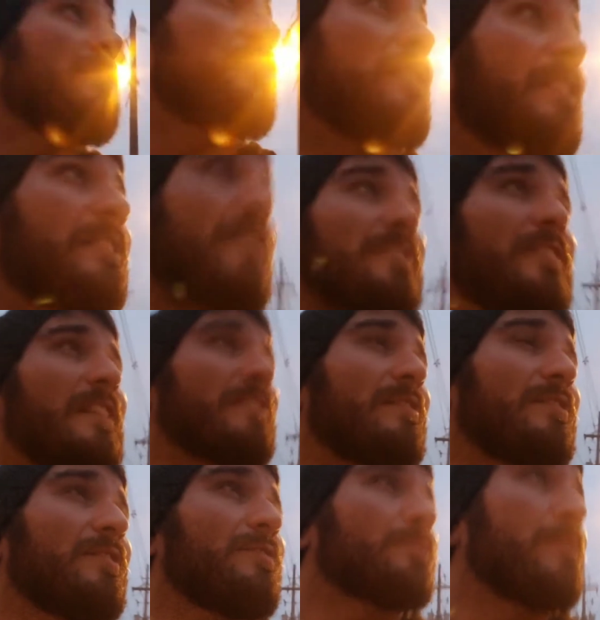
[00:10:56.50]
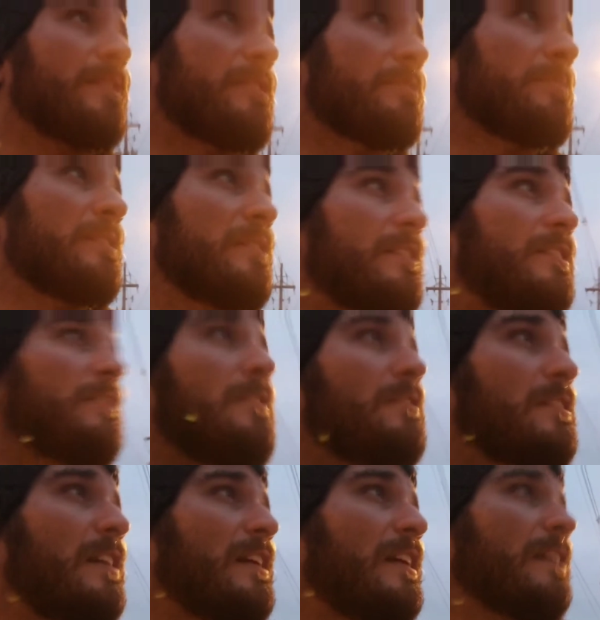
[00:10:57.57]
2nd Texas Regiment,
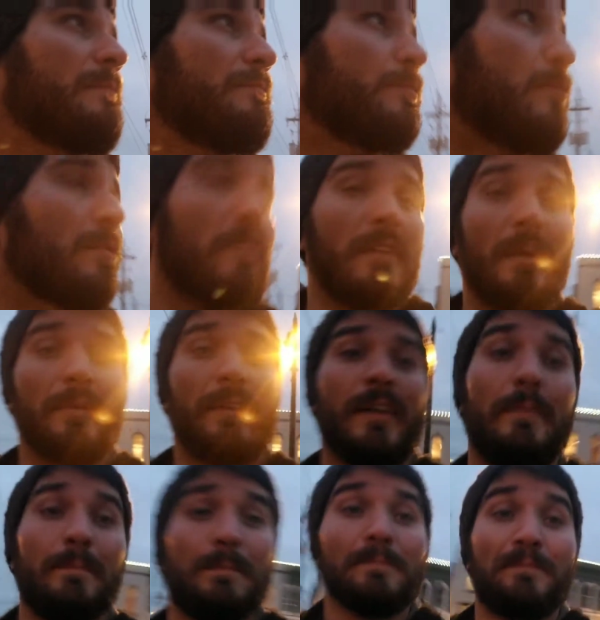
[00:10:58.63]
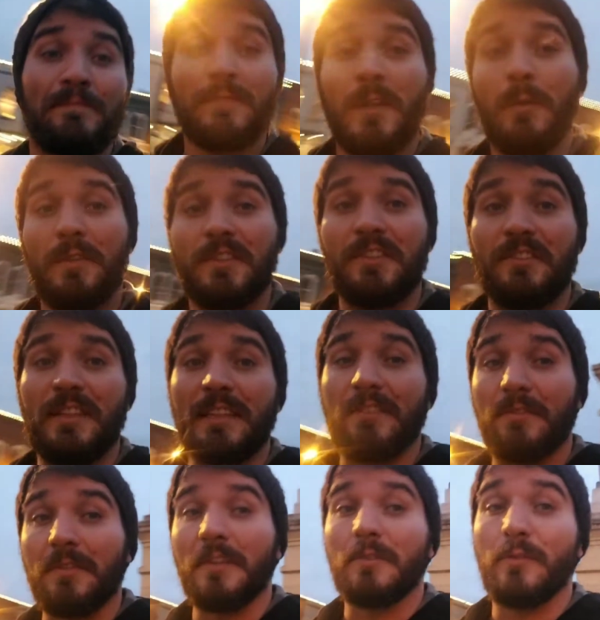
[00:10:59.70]
killed at Fort Robinette, which is
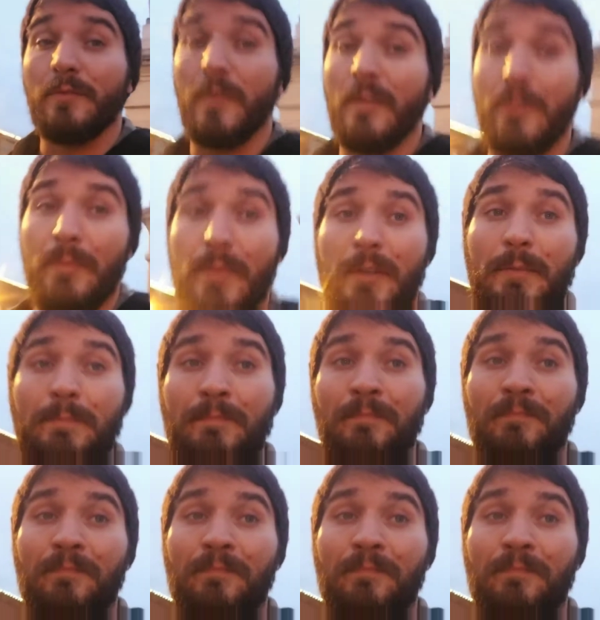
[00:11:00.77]
actually not too far from here.